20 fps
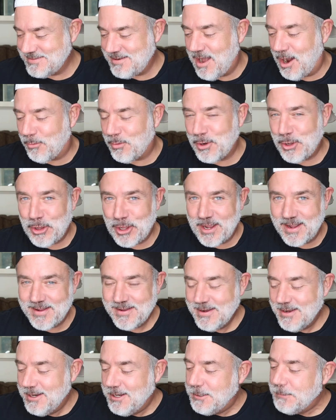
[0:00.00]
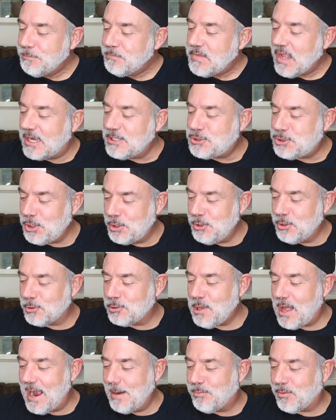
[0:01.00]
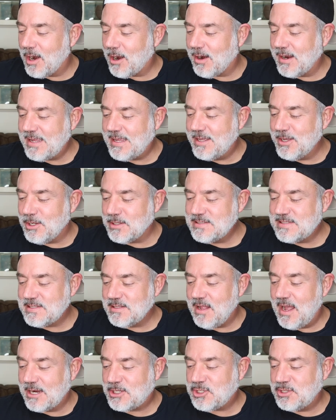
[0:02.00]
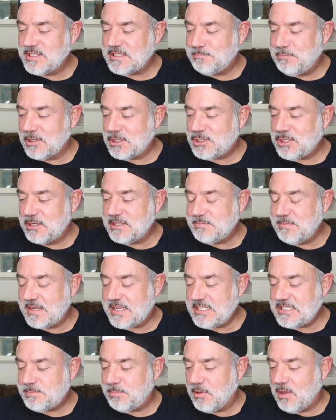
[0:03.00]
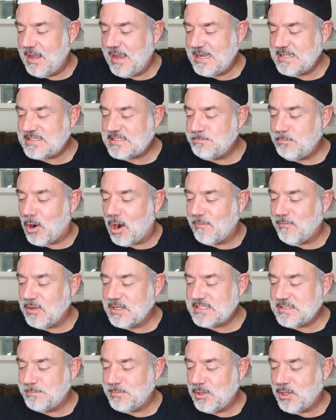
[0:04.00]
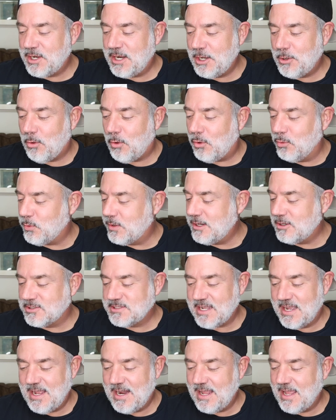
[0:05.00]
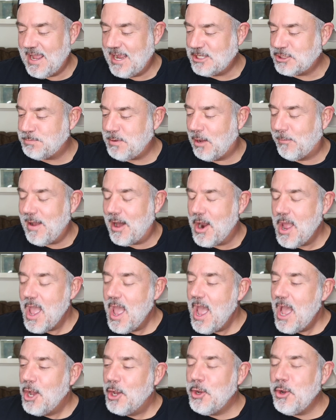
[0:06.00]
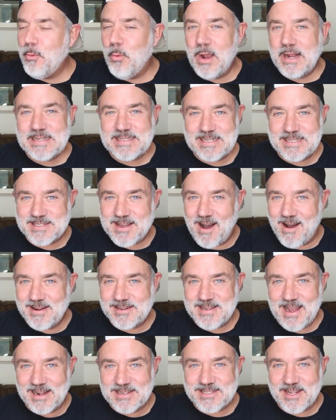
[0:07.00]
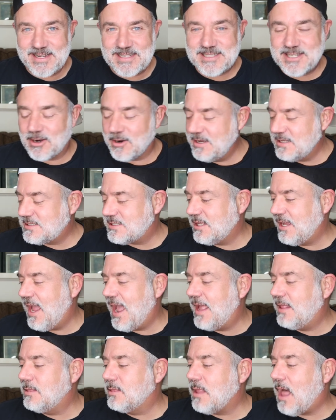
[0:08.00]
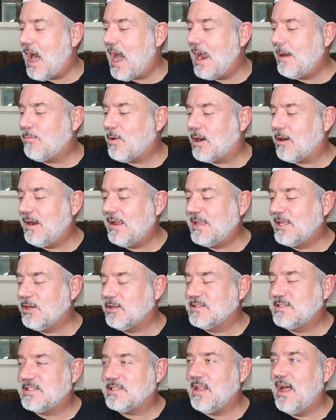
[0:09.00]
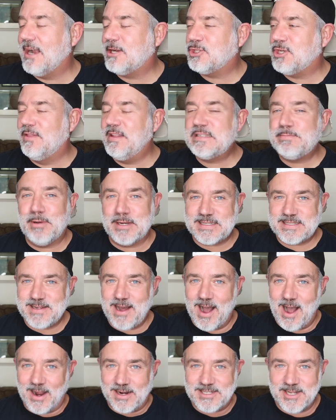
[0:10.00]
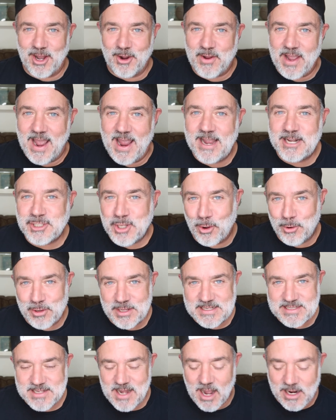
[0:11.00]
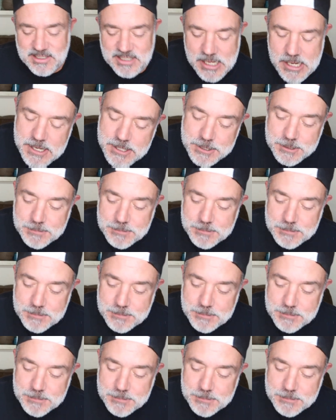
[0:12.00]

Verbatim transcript: Not really. A Junior Library Guild selection, this book shows Mickey Spillane's marvelous ability to hold readers at any age spellbound. Who wins these contests? Like, seriously? A Library Guild selection. This book sucked, okay? It totally sucked.